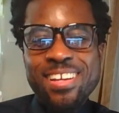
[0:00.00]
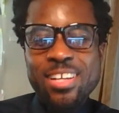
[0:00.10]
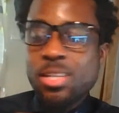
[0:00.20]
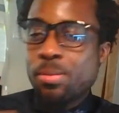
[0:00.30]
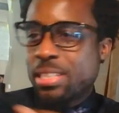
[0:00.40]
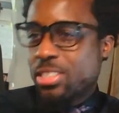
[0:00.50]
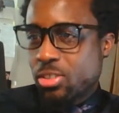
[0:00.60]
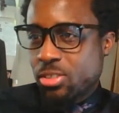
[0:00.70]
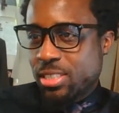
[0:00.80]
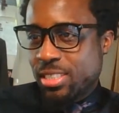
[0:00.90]
Nobody's
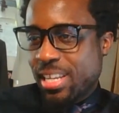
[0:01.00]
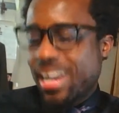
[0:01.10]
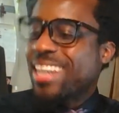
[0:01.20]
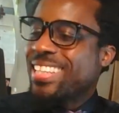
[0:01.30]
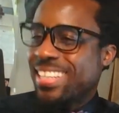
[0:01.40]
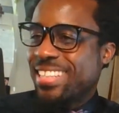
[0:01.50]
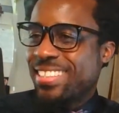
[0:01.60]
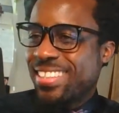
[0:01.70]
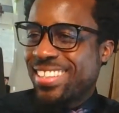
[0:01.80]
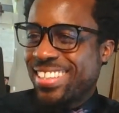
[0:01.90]
interested in that. I get it.
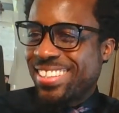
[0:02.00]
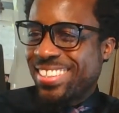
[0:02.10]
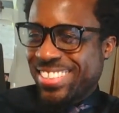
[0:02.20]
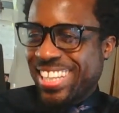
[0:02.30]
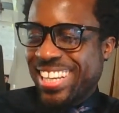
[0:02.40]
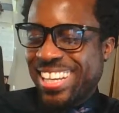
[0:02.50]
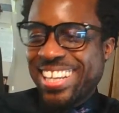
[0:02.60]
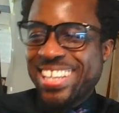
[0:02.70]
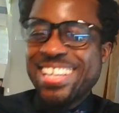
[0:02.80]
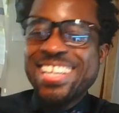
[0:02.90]

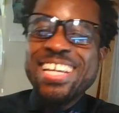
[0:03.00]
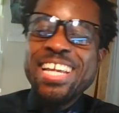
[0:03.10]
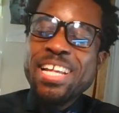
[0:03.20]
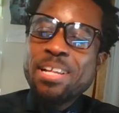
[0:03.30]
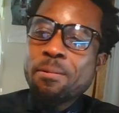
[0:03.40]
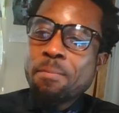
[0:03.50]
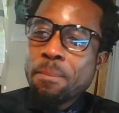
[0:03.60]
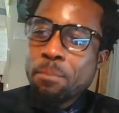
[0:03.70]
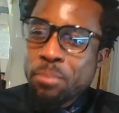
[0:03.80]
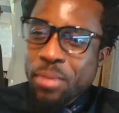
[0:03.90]
Okay.
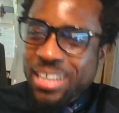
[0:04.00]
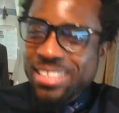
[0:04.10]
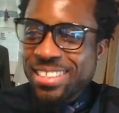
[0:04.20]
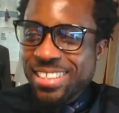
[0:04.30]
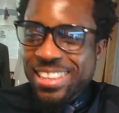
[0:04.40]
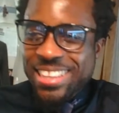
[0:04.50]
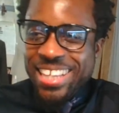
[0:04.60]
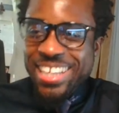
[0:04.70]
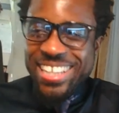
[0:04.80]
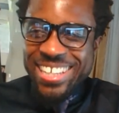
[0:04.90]
But the
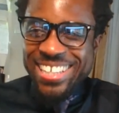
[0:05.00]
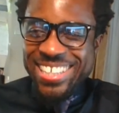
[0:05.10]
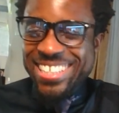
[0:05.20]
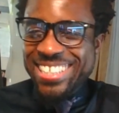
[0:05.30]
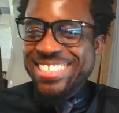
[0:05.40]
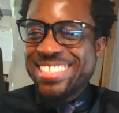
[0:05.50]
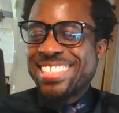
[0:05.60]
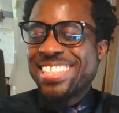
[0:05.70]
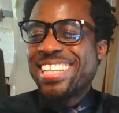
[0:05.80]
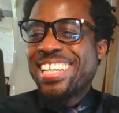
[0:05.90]
thing is,
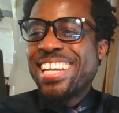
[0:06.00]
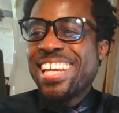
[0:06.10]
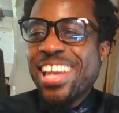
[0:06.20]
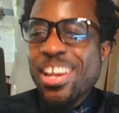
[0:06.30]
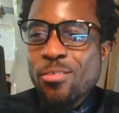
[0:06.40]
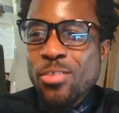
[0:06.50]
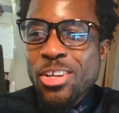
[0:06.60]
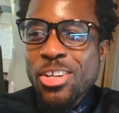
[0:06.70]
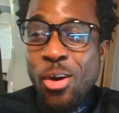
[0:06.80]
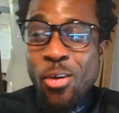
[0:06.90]
if you're
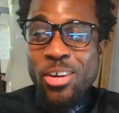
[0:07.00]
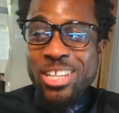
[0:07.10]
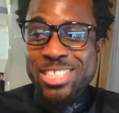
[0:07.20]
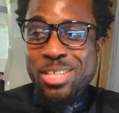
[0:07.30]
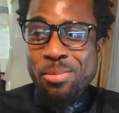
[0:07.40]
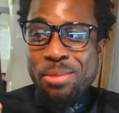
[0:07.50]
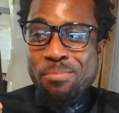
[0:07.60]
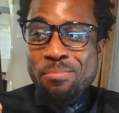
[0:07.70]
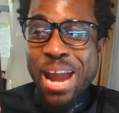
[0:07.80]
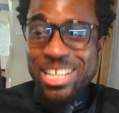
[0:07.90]
going to be
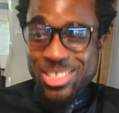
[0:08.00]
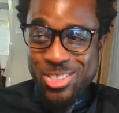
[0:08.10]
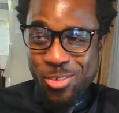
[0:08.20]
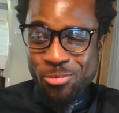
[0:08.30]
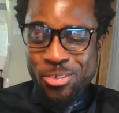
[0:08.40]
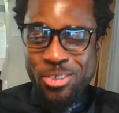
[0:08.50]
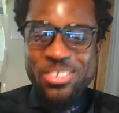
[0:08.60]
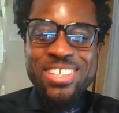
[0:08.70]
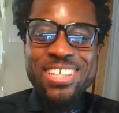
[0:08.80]
masterful,